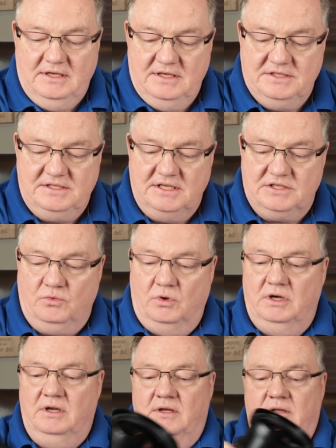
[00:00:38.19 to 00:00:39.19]
is this
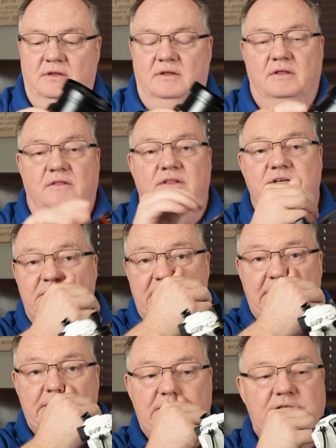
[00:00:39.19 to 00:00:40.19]
one. This
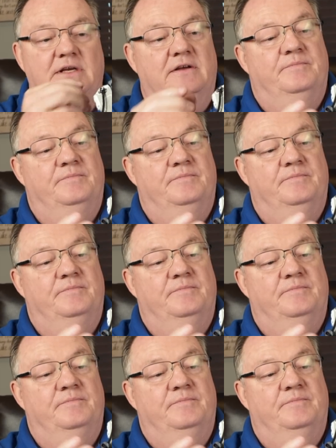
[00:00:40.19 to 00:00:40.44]
is